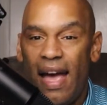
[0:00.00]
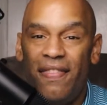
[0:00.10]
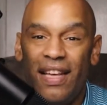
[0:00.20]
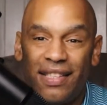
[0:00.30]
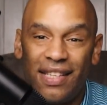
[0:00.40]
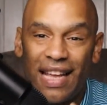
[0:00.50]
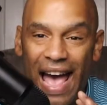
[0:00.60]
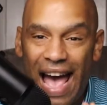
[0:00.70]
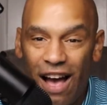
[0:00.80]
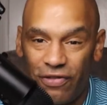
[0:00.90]
And this is
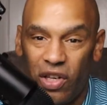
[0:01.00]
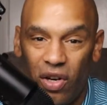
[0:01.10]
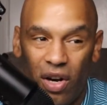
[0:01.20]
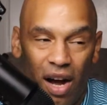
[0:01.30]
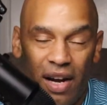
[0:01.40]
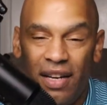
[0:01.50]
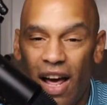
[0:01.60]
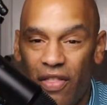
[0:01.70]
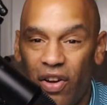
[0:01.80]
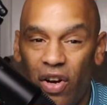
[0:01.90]
after
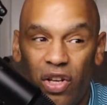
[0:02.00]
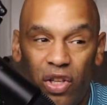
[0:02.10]
another